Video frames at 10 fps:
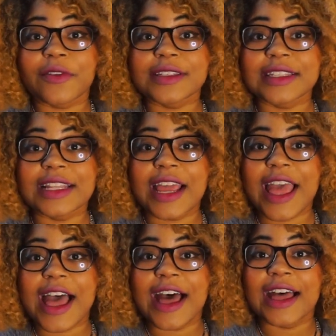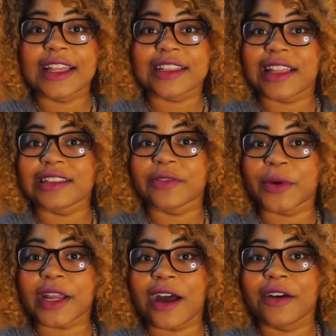resin in it, and that didn't
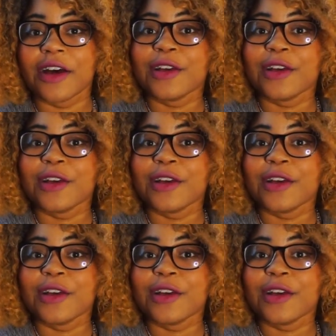work out.